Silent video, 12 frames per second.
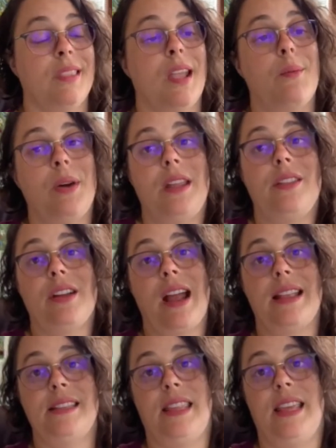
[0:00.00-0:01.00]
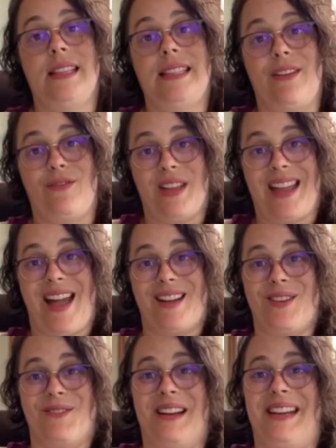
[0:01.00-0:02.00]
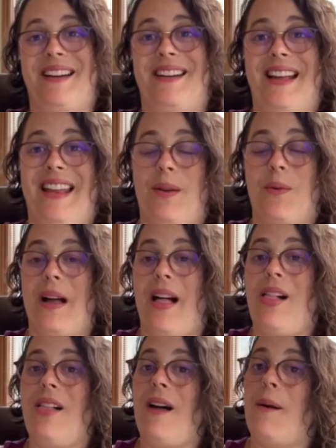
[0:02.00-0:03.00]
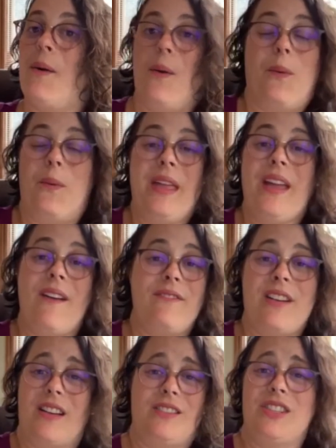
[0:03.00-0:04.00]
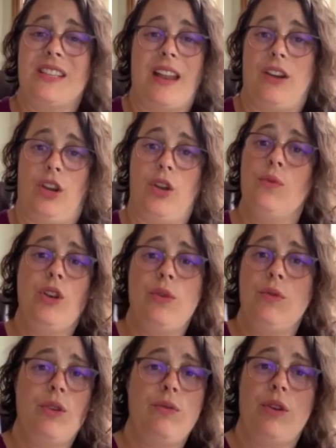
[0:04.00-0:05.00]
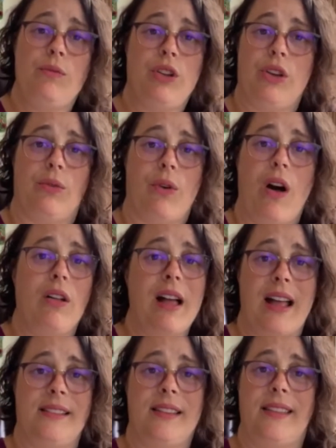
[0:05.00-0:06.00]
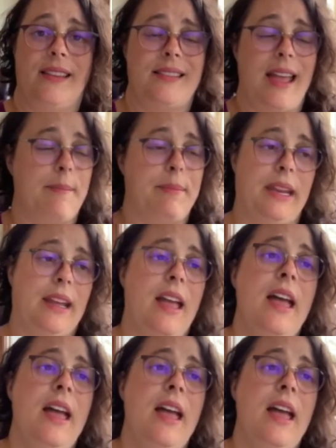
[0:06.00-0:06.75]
What other kinds of things have we got going on? Well, we have just got new, all kinds of things happening.